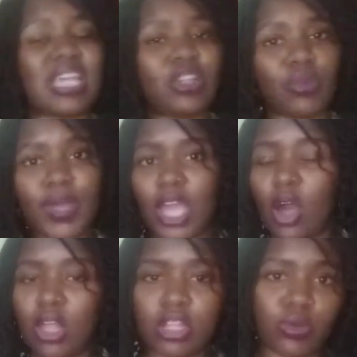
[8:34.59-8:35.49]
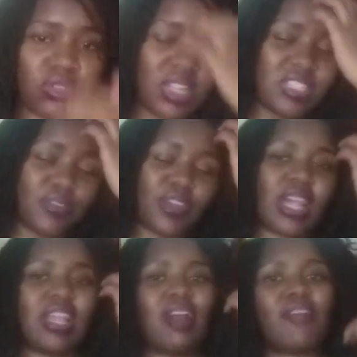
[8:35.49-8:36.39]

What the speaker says: and we all know scientifically a